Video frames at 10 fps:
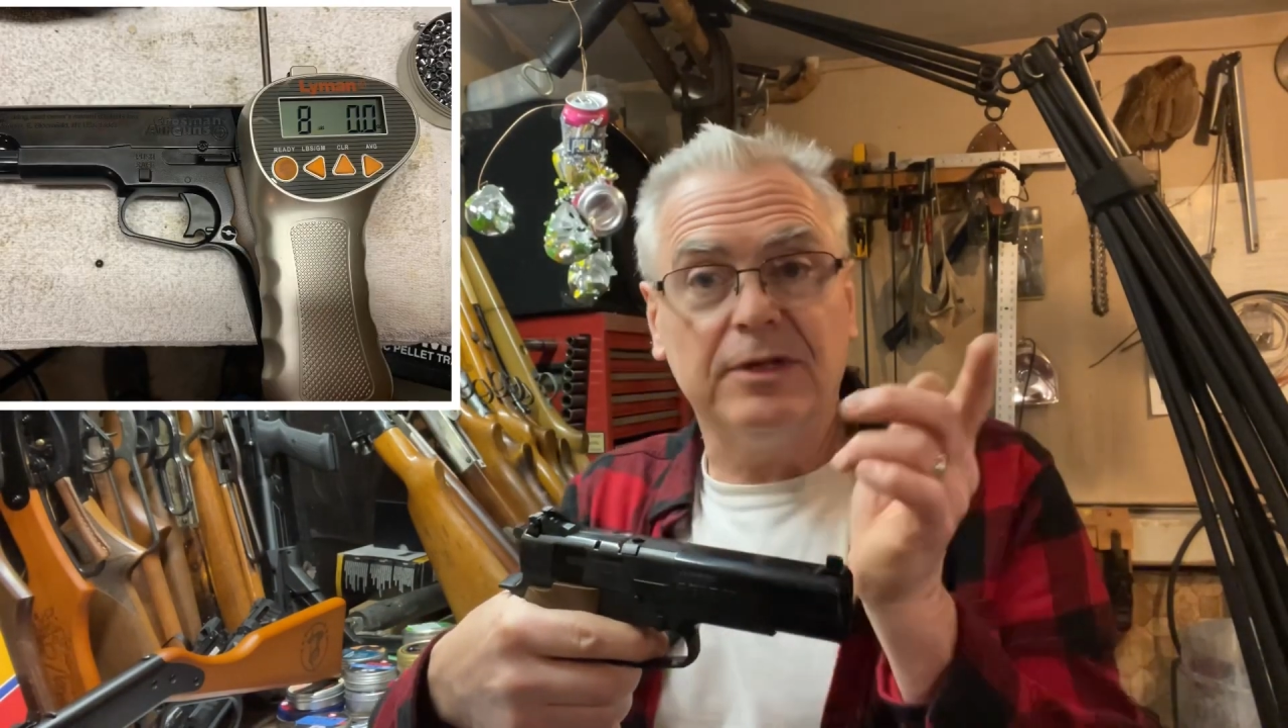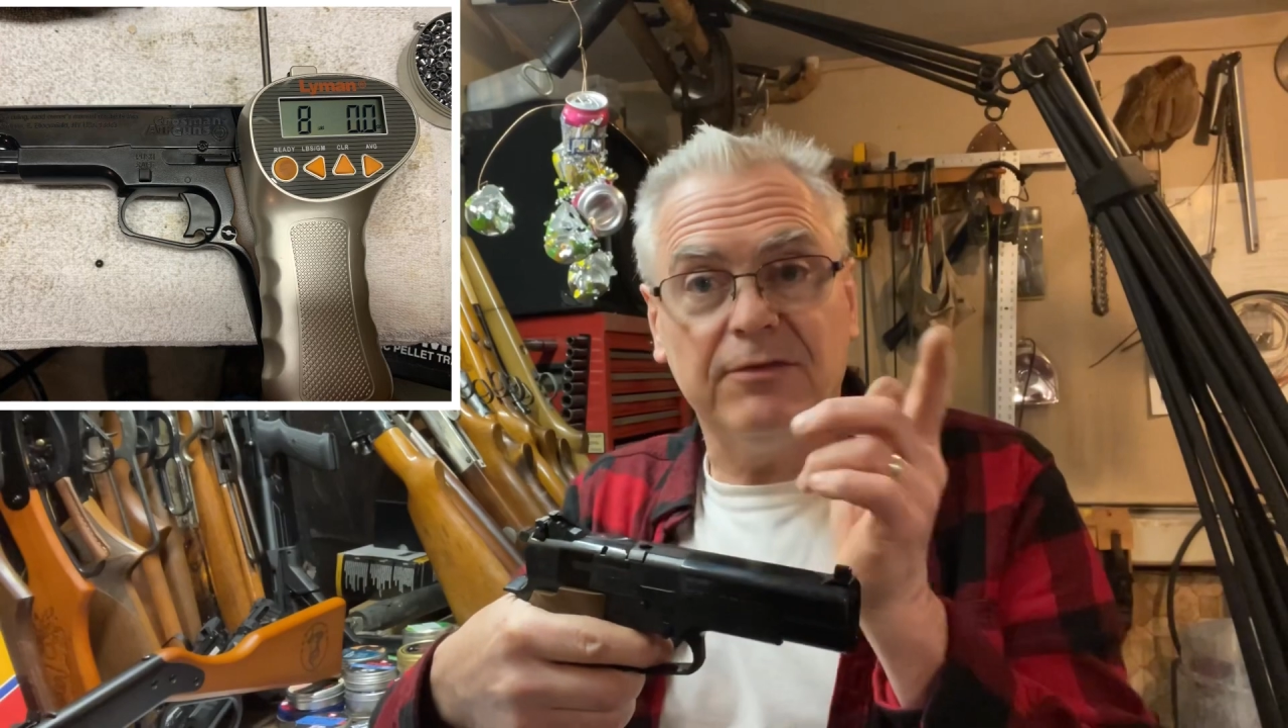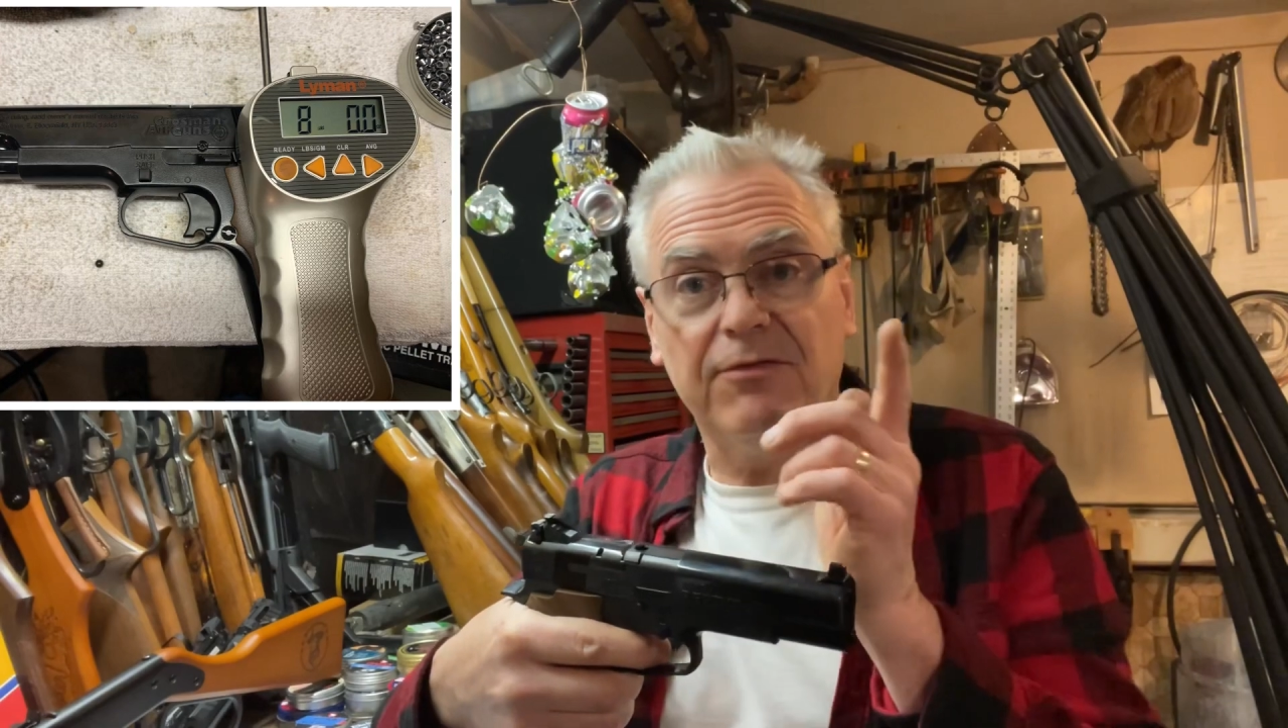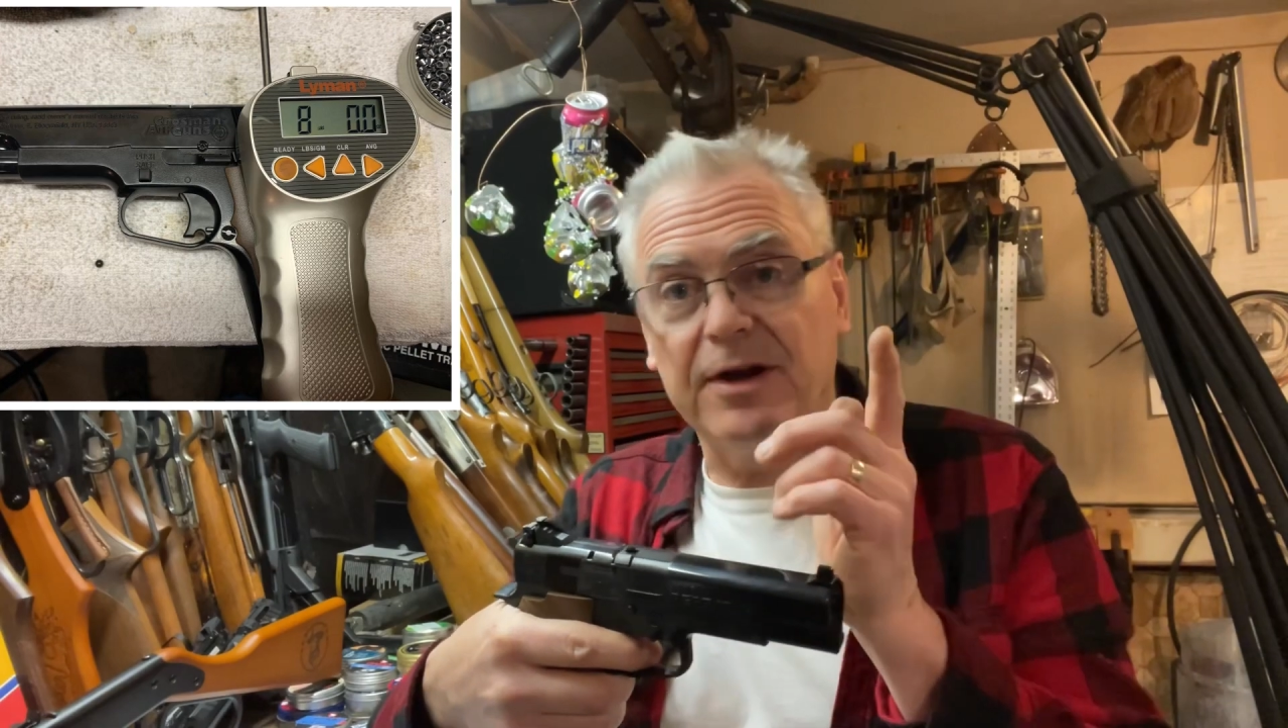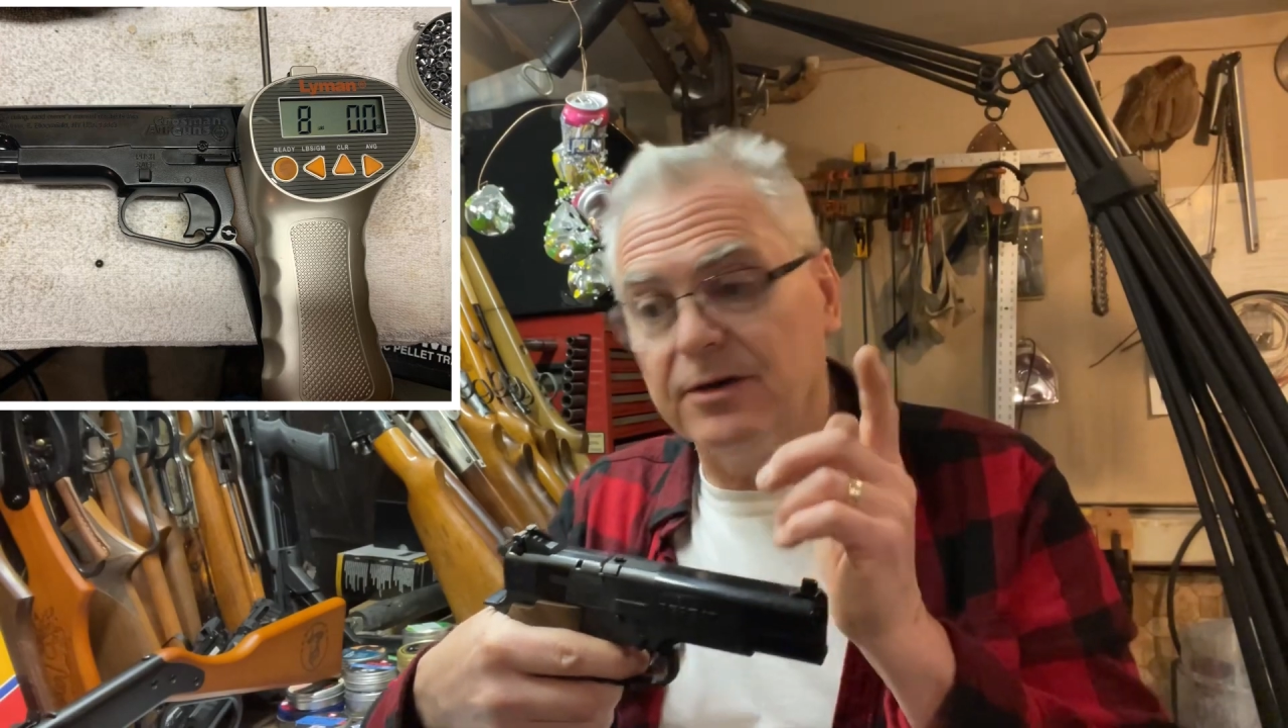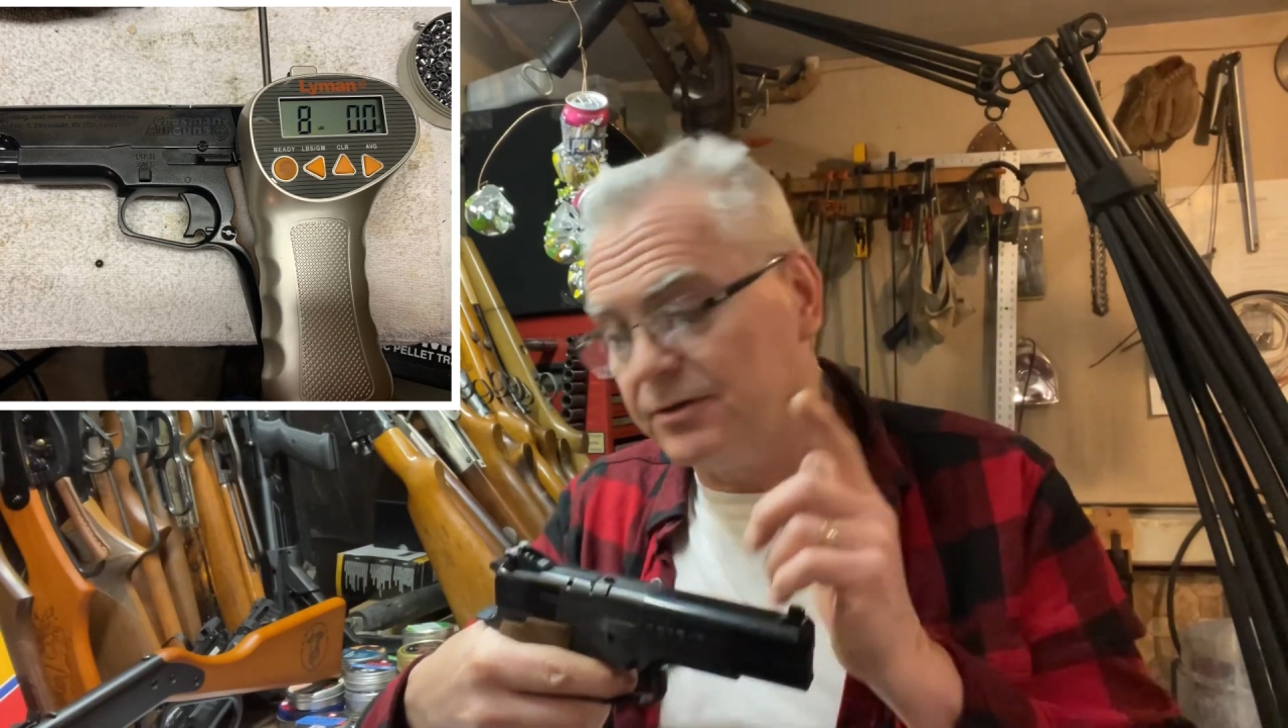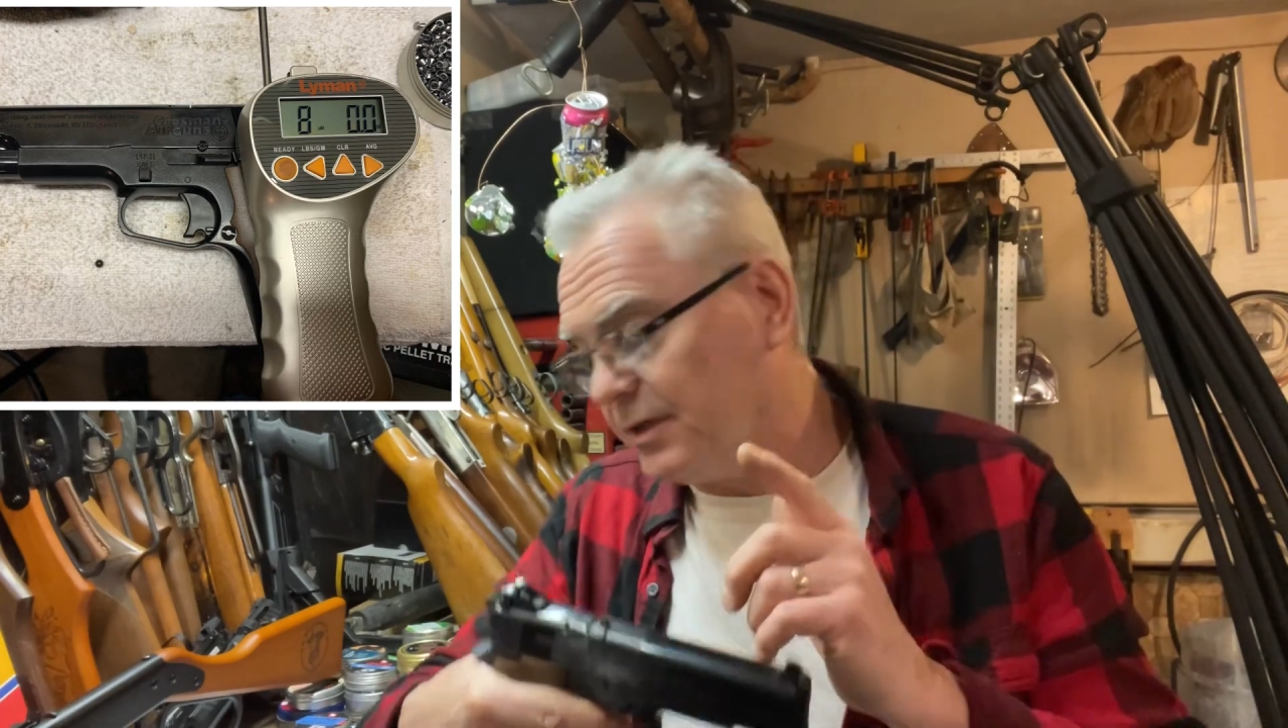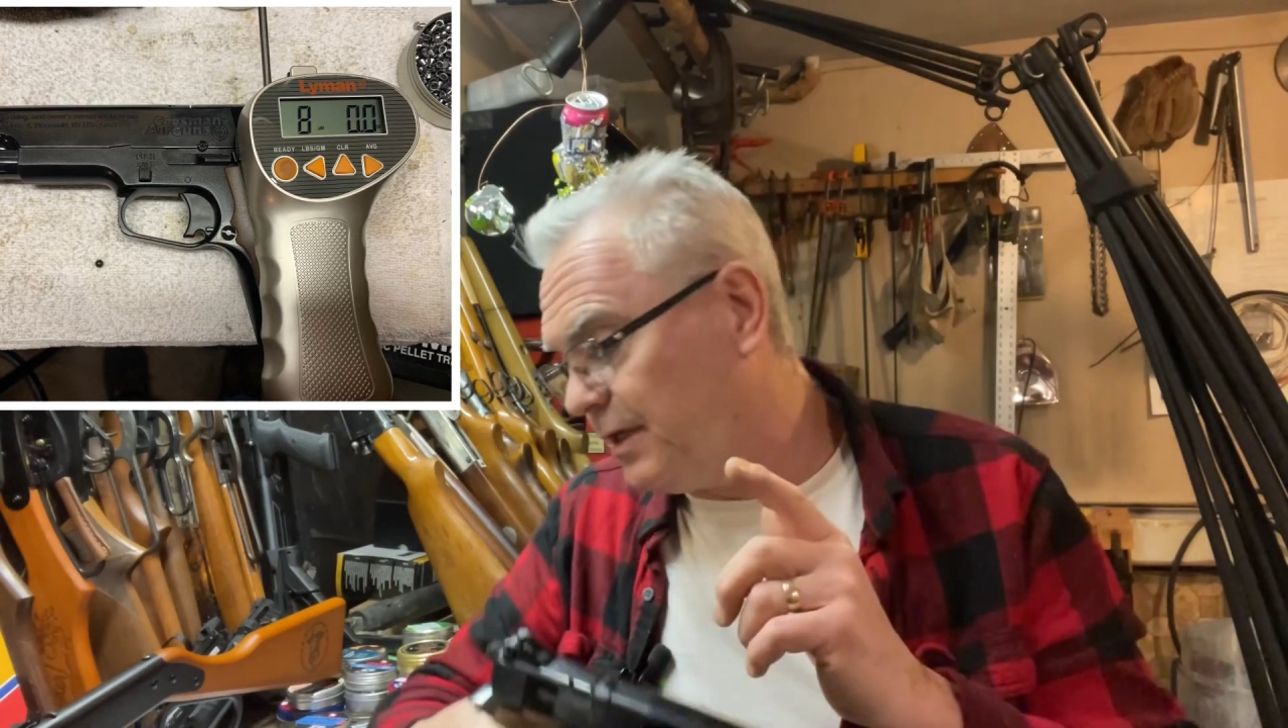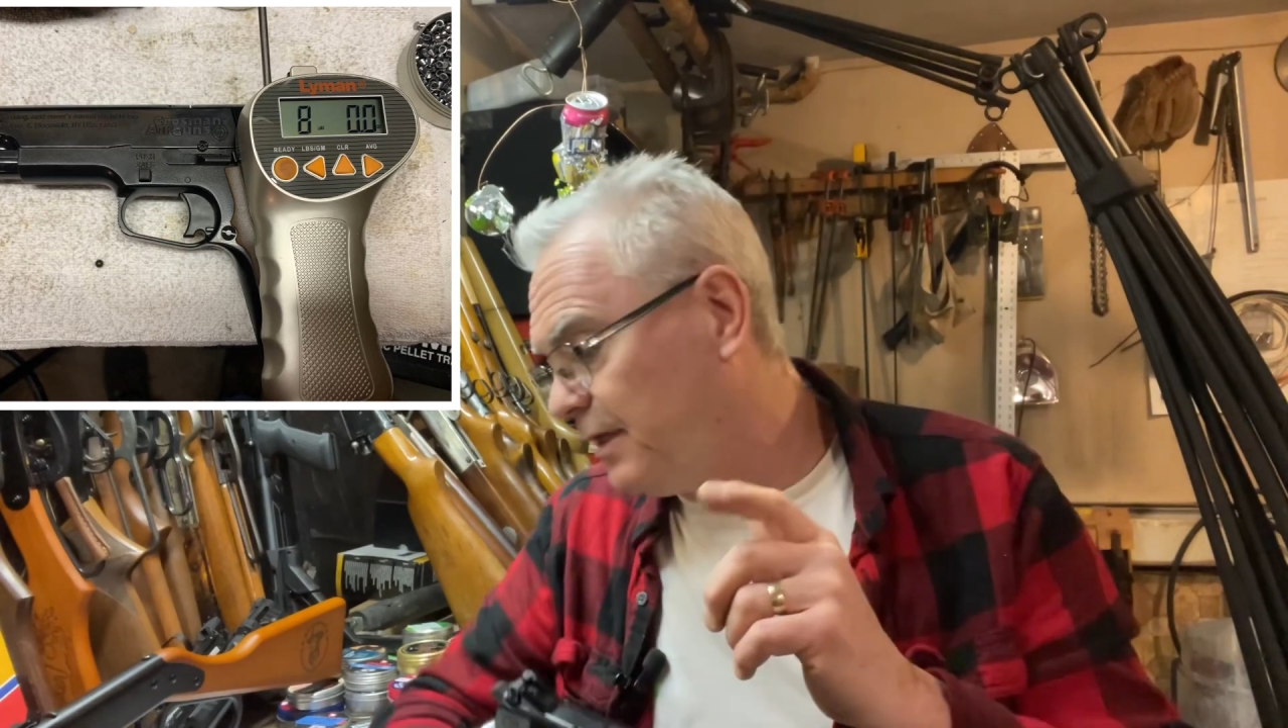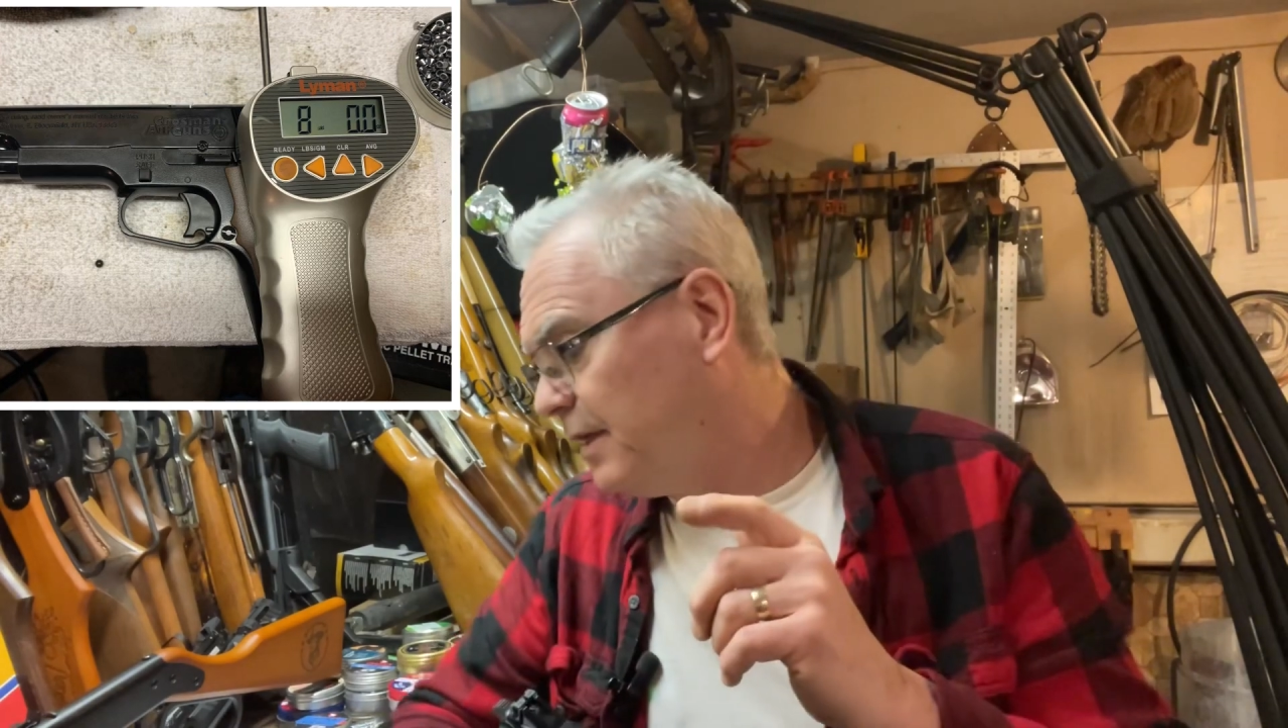then fires
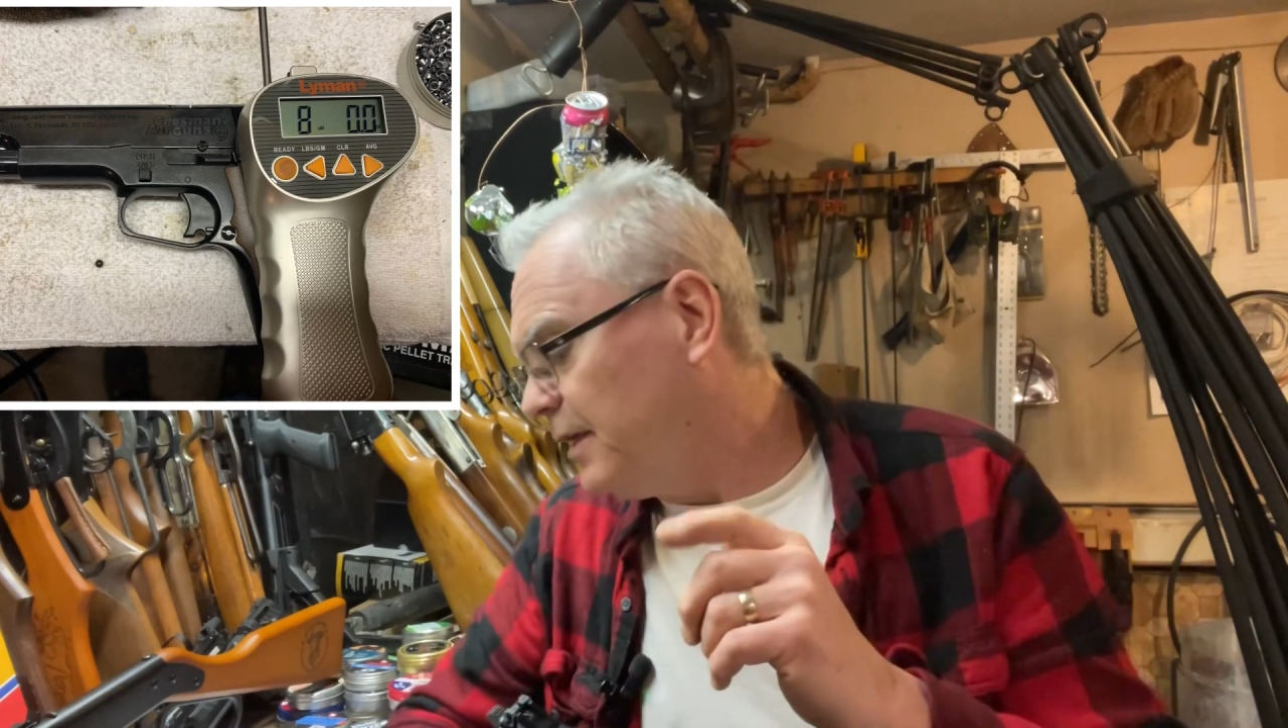it.